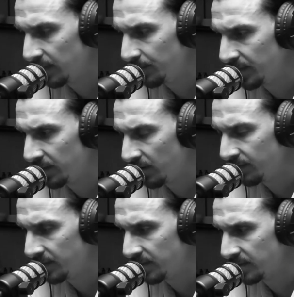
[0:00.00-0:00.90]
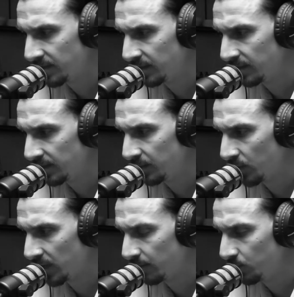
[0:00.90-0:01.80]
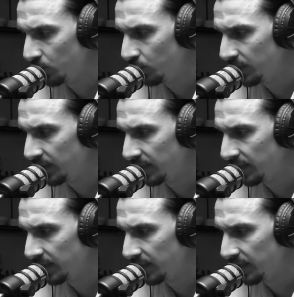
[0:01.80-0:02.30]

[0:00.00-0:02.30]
big confidence in what I'm doing,